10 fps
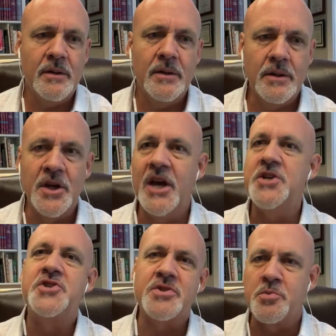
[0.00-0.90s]

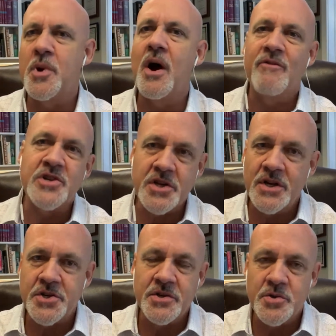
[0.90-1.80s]
engaged some
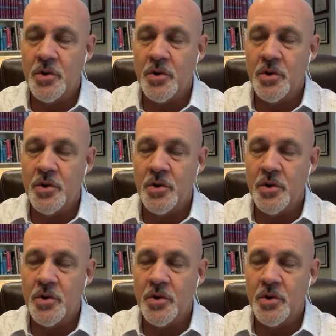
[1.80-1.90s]
conversations,